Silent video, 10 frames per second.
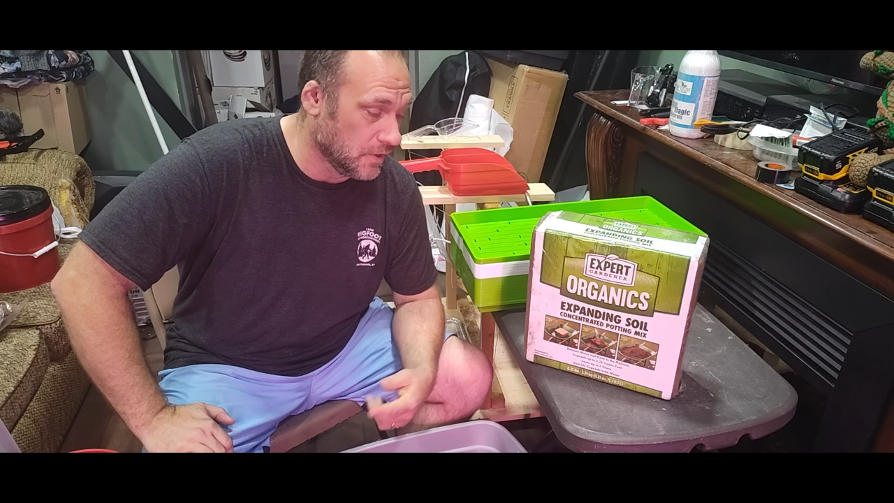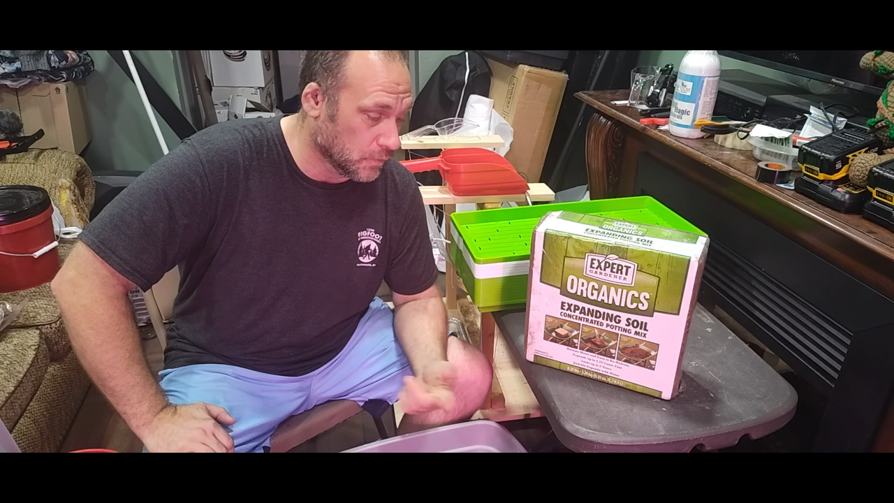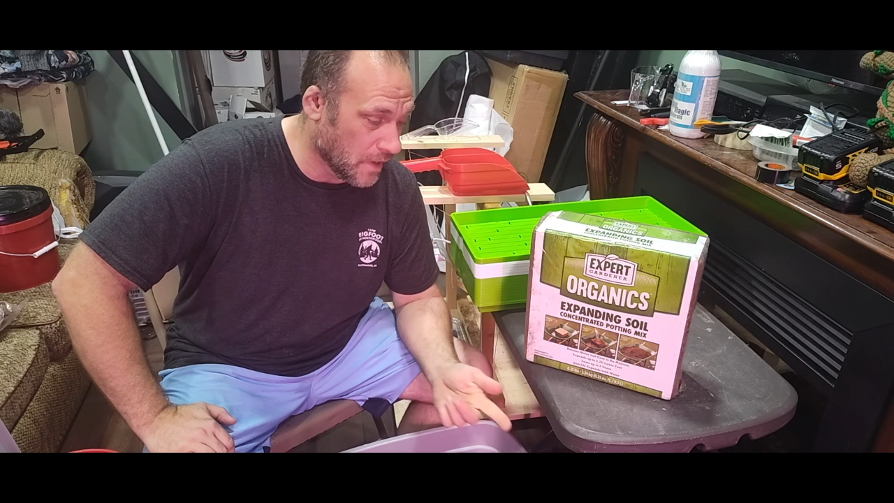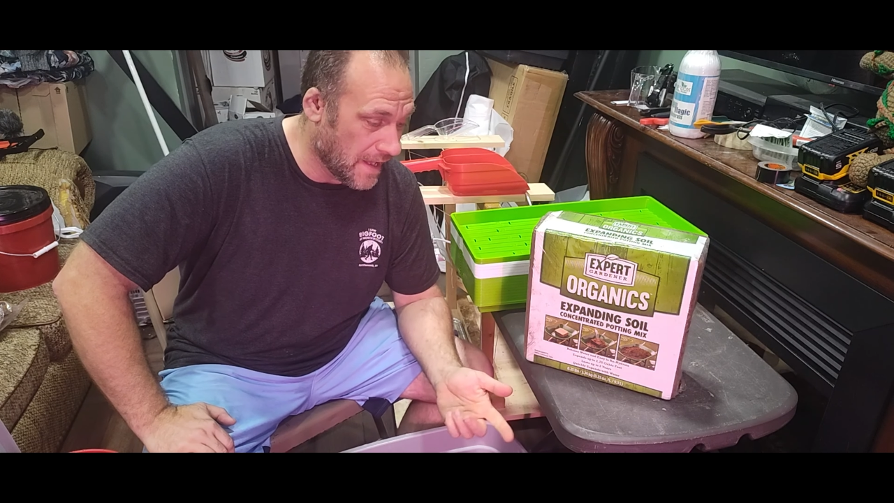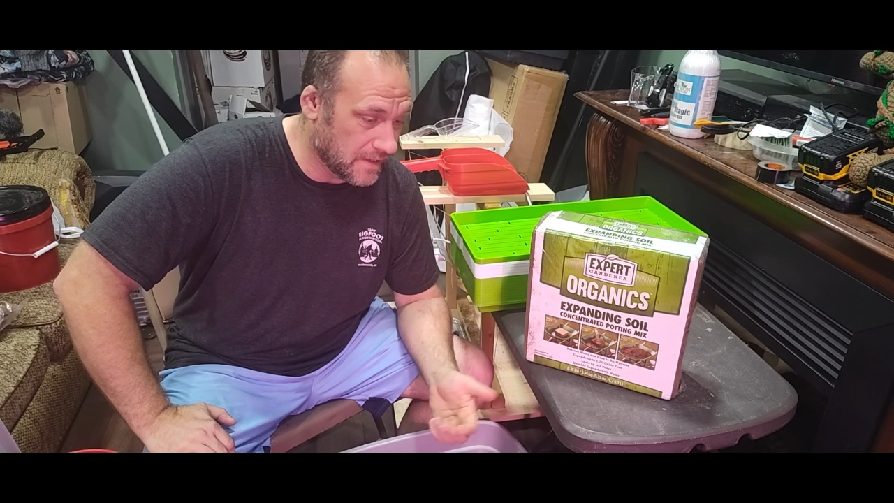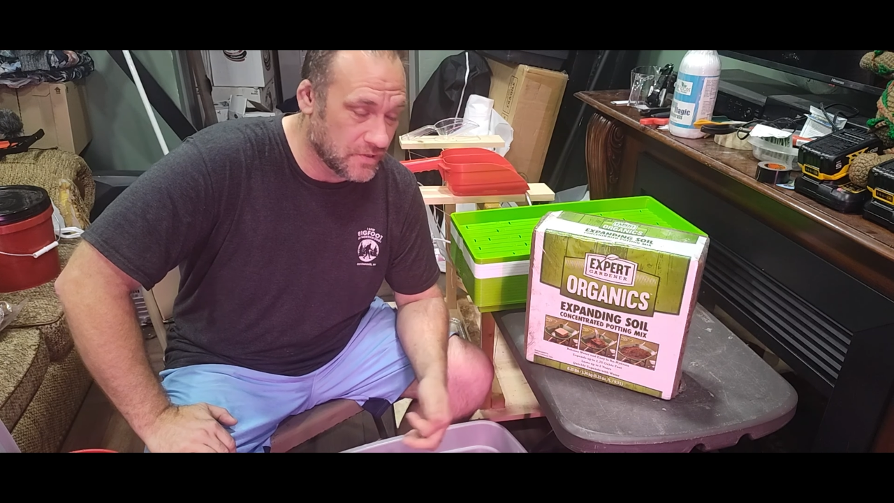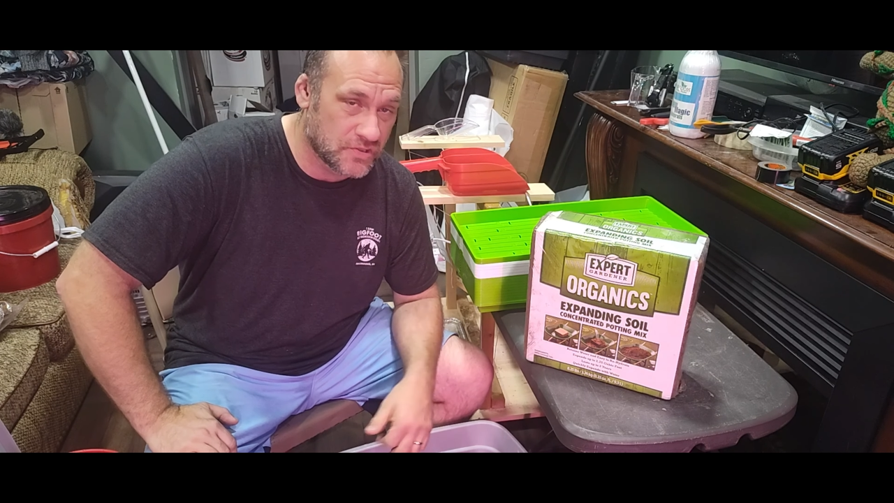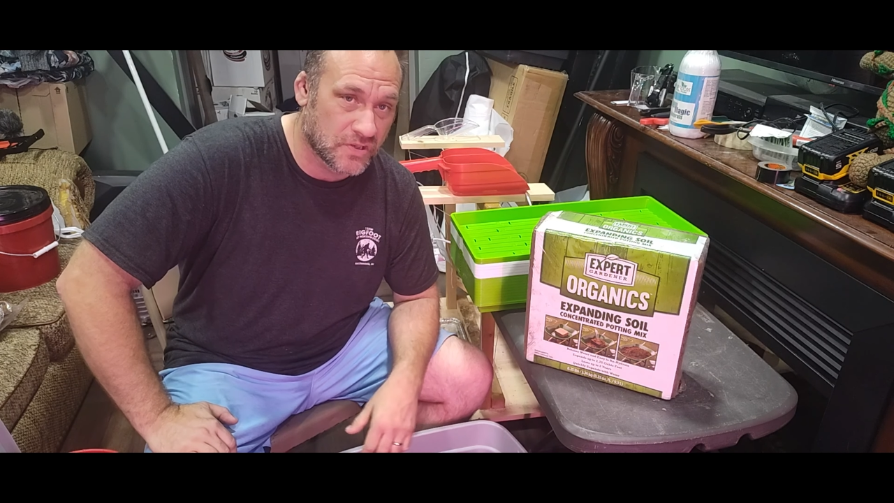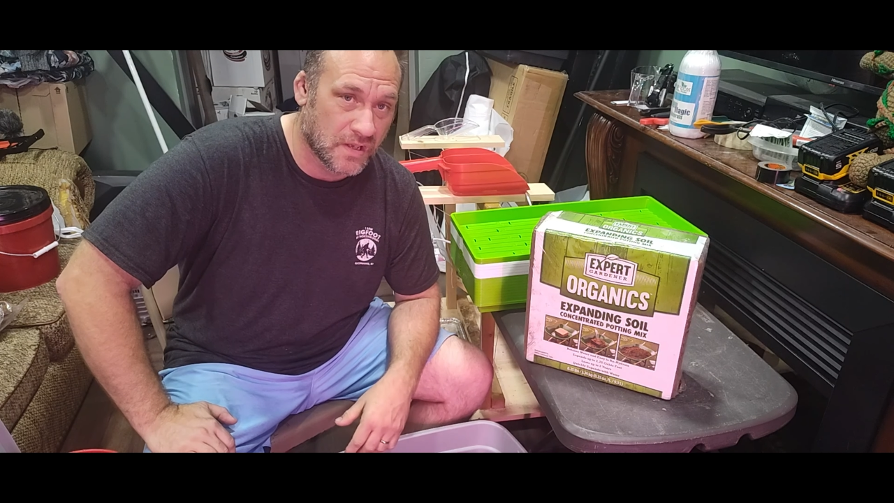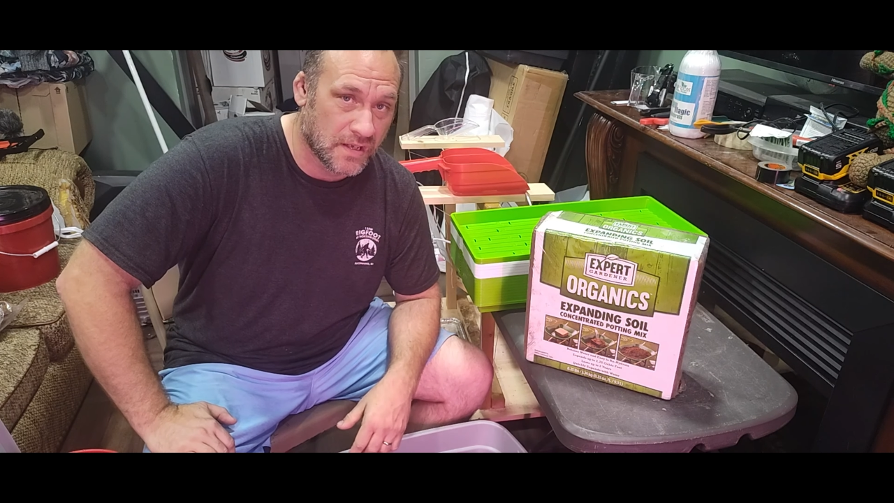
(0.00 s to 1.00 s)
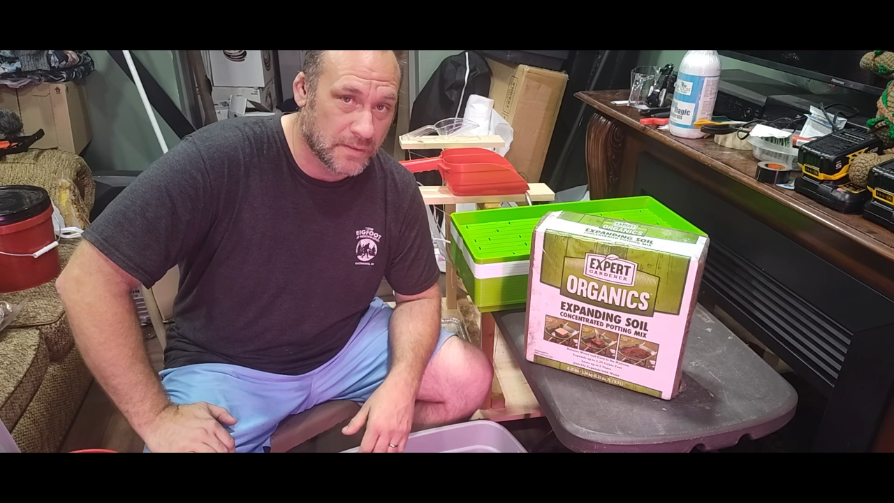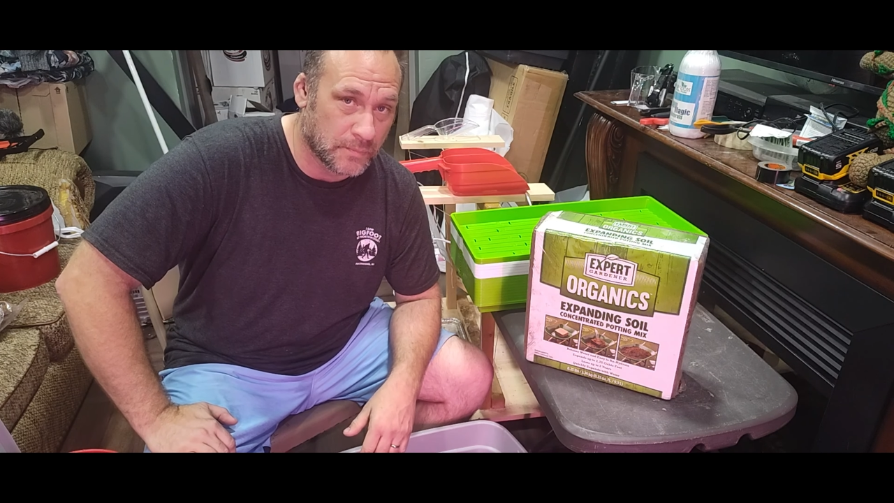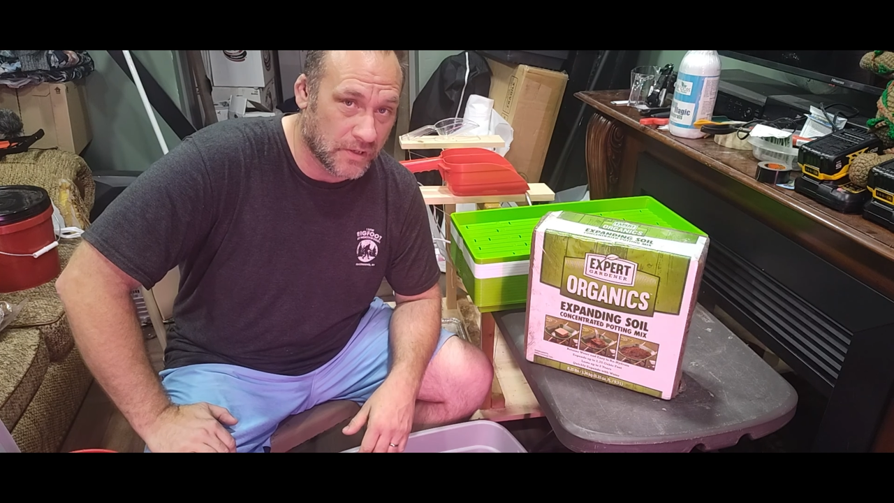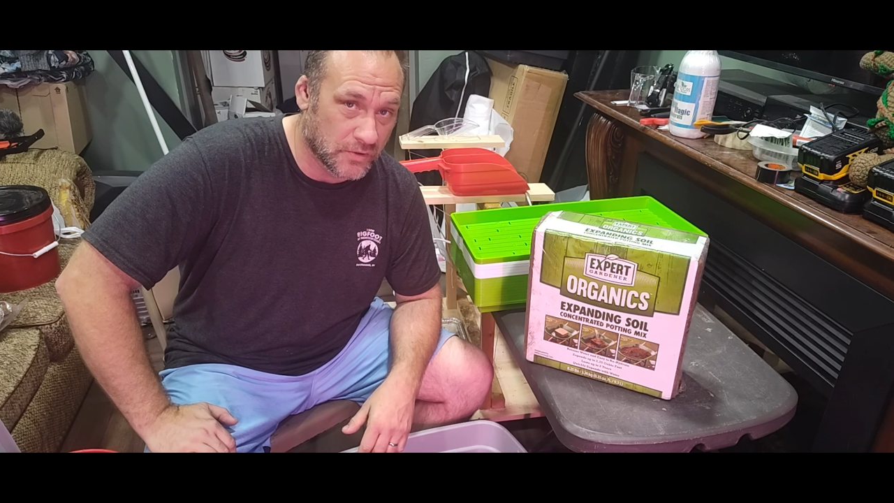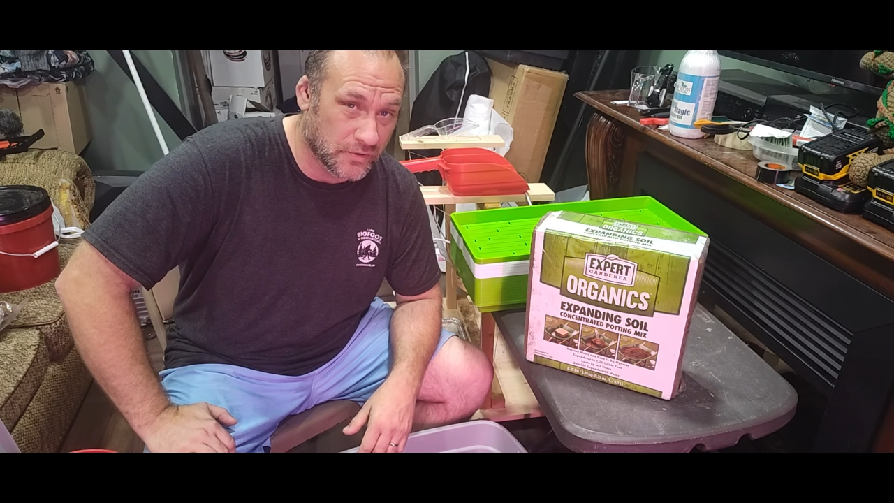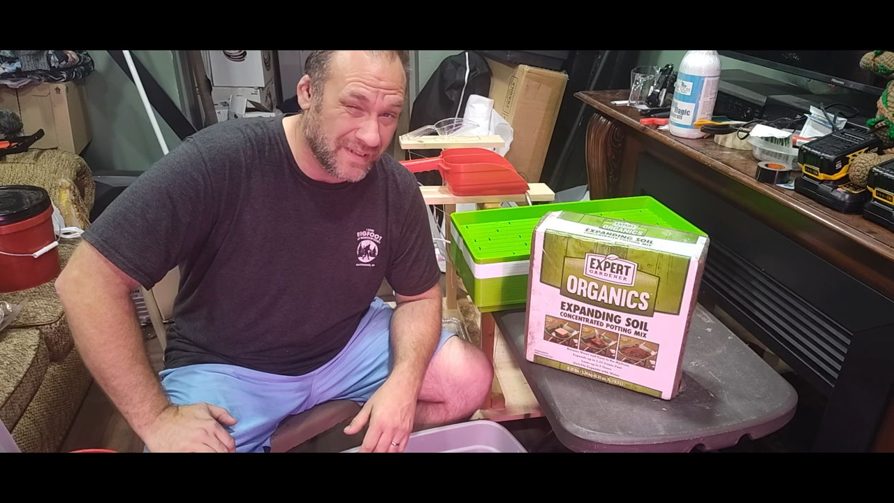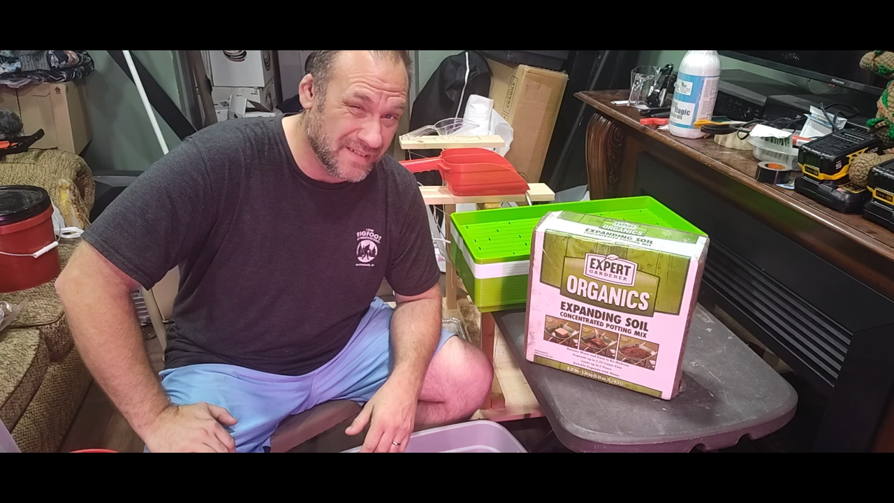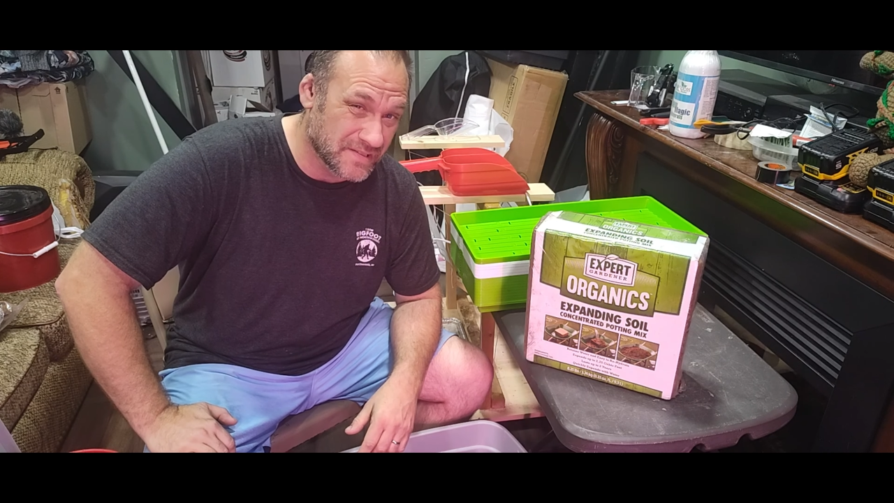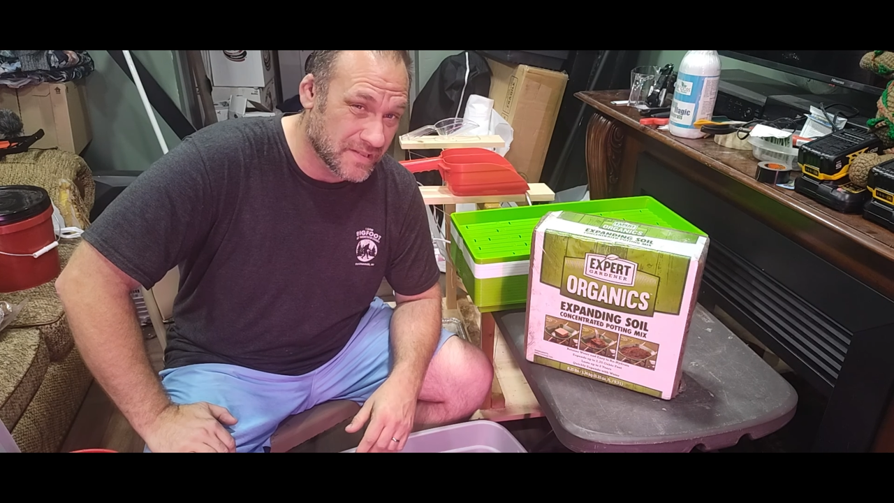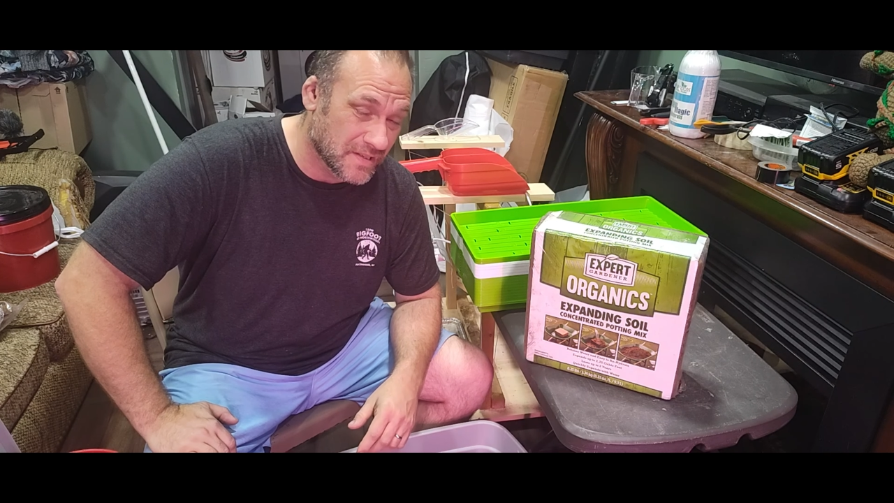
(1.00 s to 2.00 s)
radish
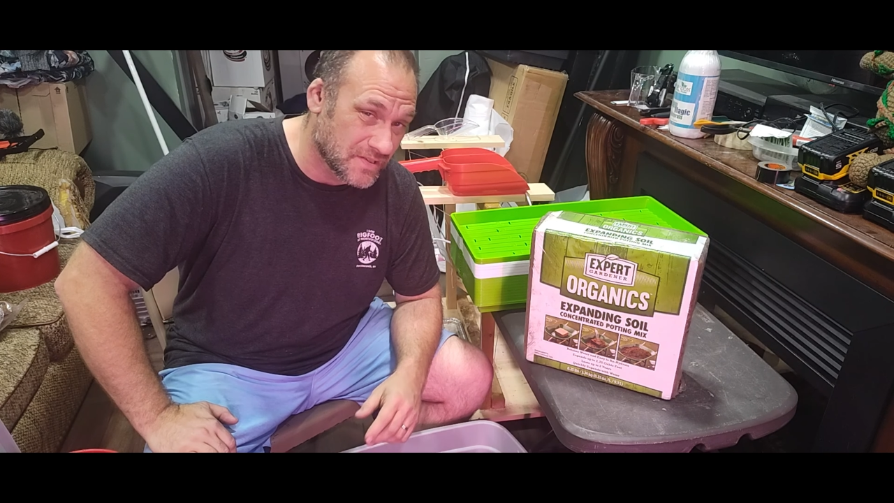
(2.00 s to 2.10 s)
microgreens,